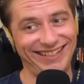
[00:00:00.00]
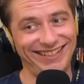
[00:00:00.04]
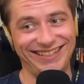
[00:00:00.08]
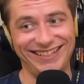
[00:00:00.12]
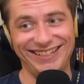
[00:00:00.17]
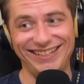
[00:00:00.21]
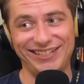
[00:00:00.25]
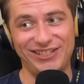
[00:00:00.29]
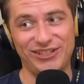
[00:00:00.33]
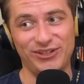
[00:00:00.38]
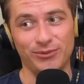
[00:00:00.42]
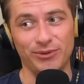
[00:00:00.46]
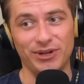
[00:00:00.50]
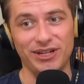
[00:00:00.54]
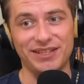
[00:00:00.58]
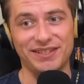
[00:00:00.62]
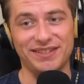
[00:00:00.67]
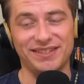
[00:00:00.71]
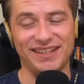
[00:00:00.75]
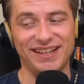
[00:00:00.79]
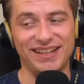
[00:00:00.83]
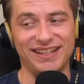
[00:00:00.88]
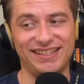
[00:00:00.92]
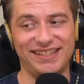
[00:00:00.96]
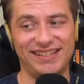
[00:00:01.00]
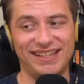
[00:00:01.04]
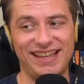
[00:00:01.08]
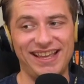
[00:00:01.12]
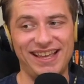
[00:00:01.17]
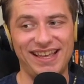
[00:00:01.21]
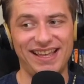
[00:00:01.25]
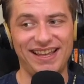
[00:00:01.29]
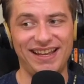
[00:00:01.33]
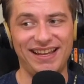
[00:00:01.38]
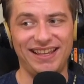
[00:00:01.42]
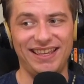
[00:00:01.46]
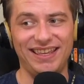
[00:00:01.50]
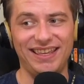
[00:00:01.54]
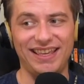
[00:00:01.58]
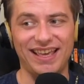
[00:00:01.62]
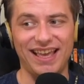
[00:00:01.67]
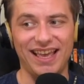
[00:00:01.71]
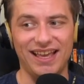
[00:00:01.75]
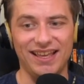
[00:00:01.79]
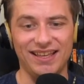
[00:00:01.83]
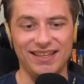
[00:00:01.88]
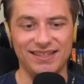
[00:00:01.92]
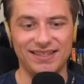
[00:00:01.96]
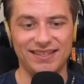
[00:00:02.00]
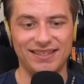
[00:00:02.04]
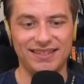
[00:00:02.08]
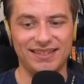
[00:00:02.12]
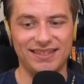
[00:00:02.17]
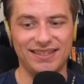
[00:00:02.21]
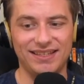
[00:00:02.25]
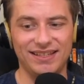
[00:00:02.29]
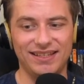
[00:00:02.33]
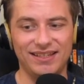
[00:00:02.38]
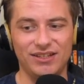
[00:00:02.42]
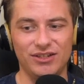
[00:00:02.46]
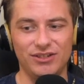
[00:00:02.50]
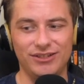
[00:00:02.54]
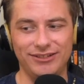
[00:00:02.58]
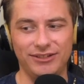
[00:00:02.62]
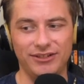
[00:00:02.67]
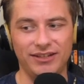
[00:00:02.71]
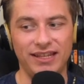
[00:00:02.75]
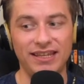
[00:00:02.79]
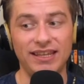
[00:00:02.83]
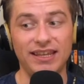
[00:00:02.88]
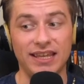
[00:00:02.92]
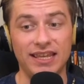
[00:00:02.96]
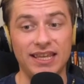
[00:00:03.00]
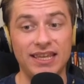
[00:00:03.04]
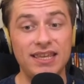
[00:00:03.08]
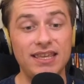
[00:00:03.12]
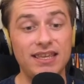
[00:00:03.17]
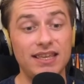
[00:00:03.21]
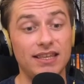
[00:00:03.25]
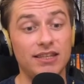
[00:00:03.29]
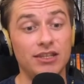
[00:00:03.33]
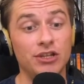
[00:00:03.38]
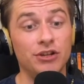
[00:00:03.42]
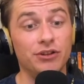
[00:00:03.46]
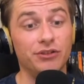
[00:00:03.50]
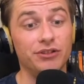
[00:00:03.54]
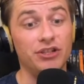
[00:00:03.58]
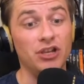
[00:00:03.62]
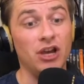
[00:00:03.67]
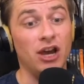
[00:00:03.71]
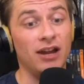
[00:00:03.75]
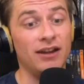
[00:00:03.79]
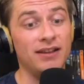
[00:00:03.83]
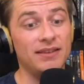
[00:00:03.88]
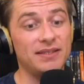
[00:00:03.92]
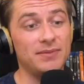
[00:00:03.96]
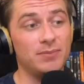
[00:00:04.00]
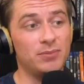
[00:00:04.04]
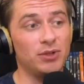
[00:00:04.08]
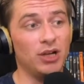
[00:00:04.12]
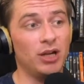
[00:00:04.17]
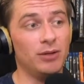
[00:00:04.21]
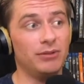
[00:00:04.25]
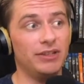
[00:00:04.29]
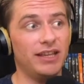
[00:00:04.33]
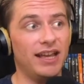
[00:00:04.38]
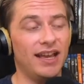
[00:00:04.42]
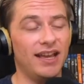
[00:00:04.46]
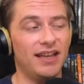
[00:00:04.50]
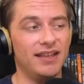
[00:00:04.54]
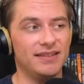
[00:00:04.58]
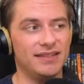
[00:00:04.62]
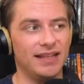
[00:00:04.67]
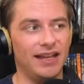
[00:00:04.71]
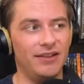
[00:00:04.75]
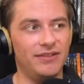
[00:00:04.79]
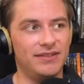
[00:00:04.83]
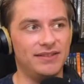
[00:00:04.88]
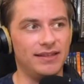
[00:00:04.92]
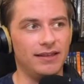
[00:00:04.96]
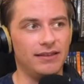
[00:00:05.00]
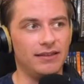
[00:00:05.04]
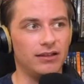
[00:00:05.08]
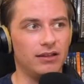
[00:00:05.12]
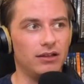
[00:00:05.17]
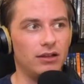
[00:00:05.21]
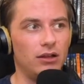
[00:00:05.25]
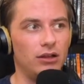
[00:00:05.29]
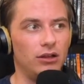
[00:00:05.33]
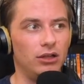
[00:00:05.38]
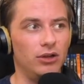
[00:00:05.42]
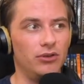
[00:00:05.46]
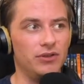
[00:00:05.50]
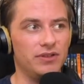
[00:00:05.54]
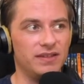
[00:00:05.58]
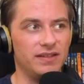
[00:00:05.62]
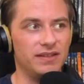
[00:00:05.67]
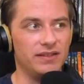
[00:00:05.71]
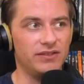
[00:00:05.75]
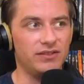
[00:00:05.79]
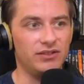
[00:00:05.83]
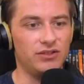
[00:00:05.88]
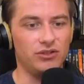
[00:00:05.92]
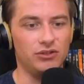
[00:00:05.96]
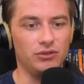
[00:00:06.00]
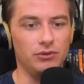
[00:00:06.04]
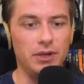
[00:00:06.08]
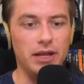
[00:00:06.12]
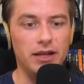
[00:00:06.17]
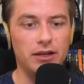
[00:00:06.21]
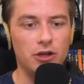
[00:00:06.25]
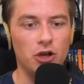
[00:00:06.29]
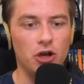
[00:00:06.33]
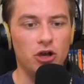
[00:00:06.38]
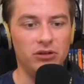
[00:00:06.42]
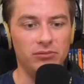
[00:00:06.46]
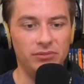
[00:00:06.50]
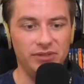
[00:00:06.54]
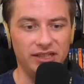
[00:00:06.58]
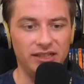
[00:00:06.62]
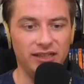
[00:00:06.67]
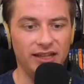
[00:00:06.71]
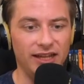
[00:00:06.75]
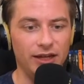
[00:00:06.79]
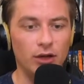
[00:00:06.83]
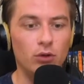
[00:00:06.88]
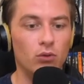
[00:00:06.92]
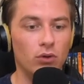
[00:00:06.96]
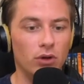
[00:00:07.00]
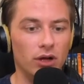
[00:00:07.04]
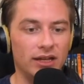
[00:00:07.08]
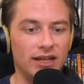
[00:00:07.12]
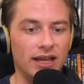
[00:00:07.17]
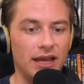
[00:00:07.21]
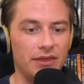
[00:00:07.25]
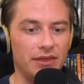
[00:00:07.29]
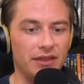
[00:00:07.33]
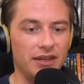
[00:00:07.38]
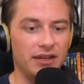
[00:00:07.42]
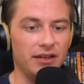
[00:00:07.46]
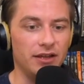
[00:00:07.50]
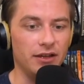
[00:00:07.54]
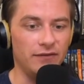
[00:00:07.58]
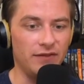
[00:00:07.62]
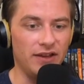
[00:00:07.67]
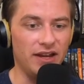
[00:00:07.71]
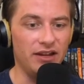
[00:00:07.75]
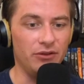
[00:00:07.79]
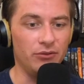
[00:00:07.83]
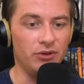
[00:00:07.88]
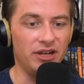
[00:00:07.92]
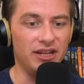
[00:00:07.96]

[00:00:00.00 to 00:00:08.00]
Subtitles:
he's 26, and he has... Dude, Giannis probably has, I'd say, the closest to a Kobe-like work ethic of anyone